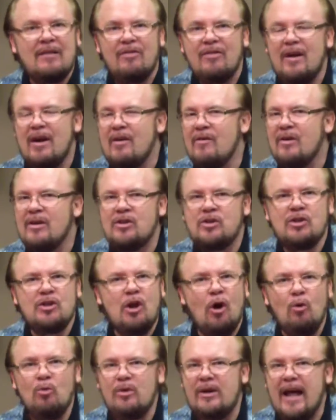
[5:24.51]
there is
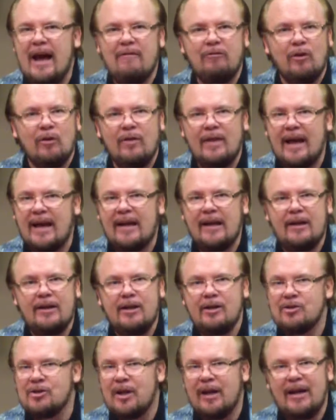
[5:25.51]
no devil that can
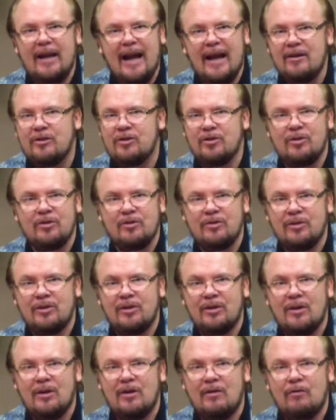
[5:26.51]
disconnect you
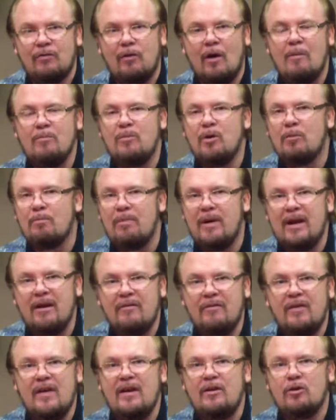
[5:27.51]
from your
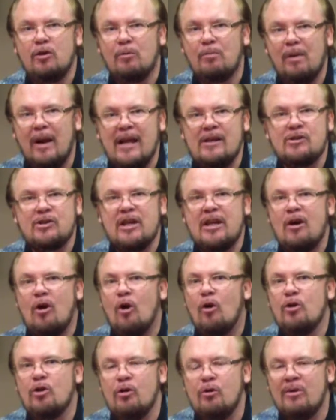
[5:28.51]
benefit, your blessing,
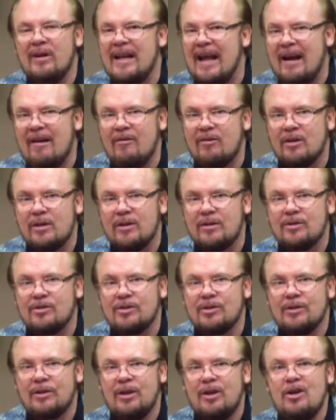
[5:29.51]
or your
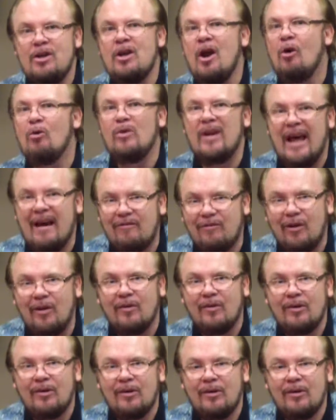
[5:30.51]
inheritance. No devil.